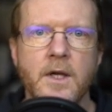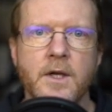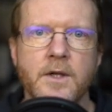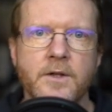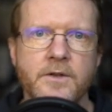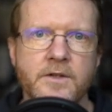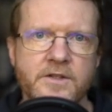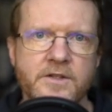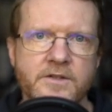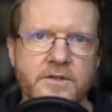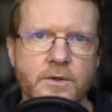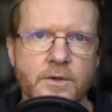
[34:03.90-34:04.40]

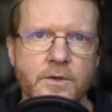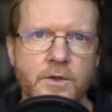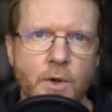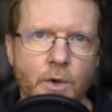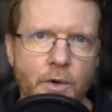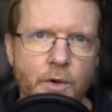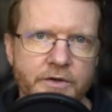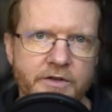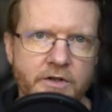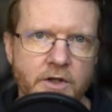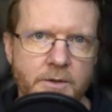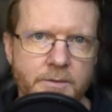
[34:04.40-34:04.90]
This could
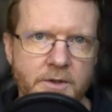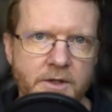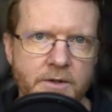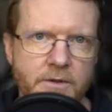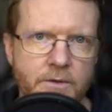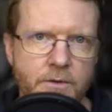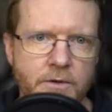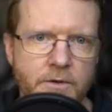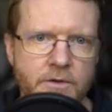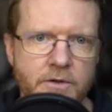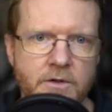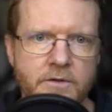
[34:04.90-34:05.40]
also be
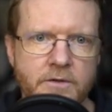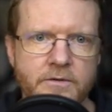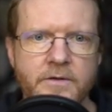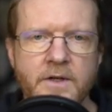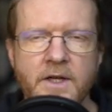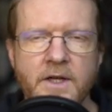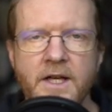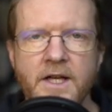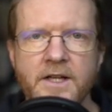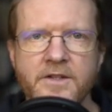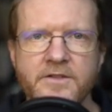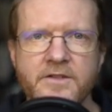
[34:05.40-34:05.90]
thought of
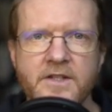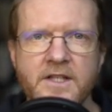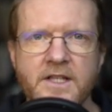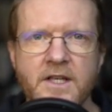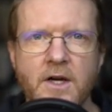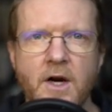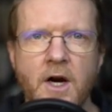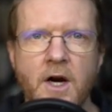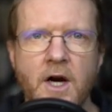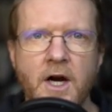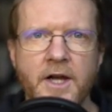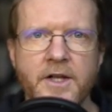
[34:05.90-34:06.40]
as the
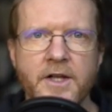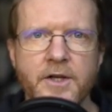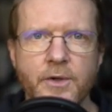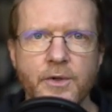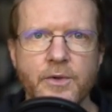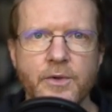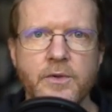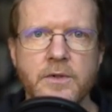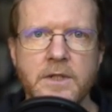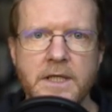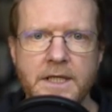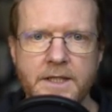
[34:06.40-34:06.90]
I/O
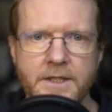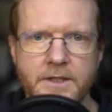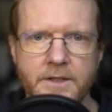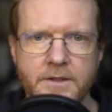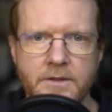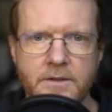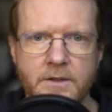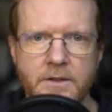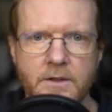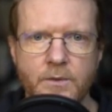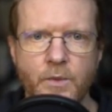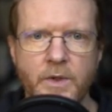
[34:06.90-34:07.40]
layer,
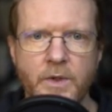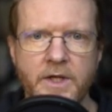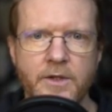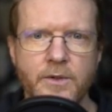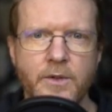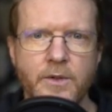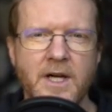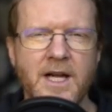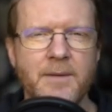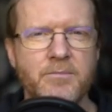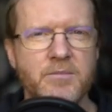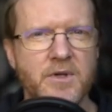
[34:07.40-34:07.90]
where
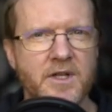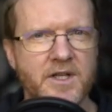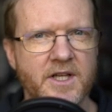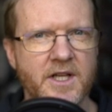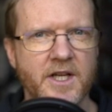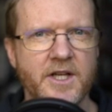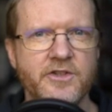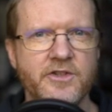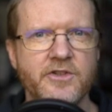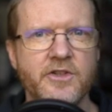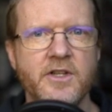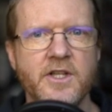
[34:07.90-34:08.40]
your
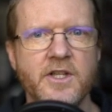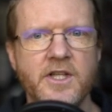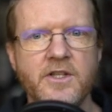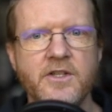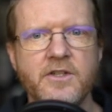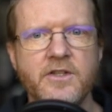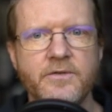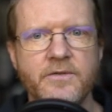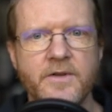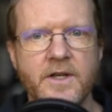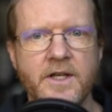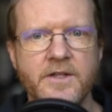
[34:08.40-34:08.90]
application
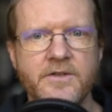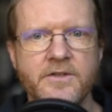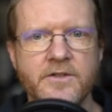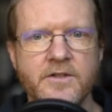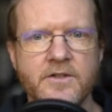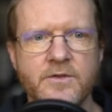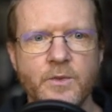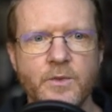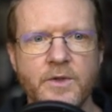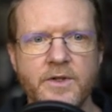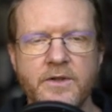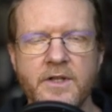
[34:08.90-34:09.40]

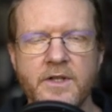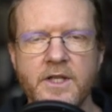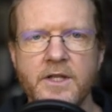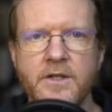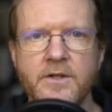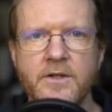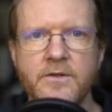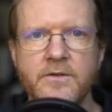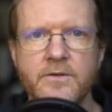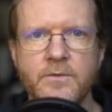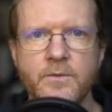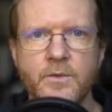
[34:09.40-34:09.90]
interfaces
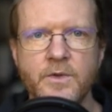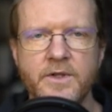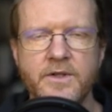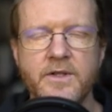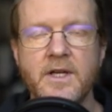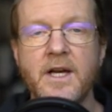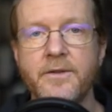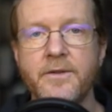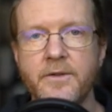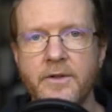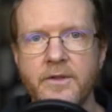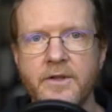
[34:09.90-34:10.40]
with
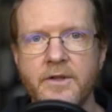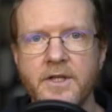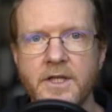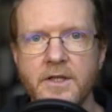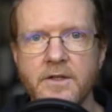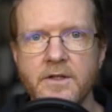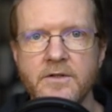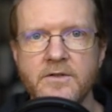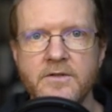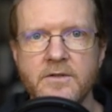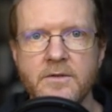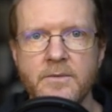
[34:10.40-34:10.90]
other
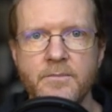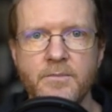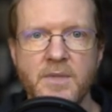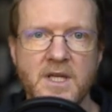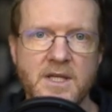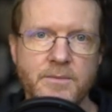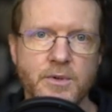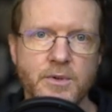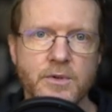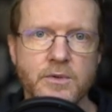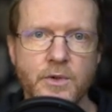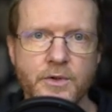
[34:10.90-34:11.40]
things,
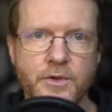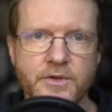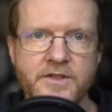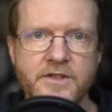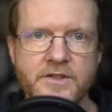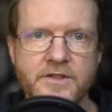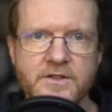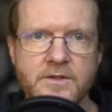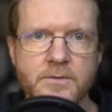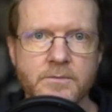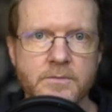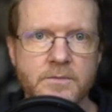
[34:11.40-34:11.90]
people or
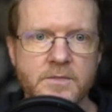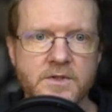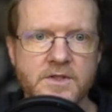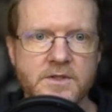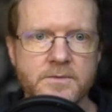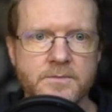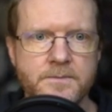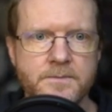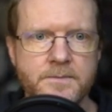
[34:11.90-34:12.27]
systems.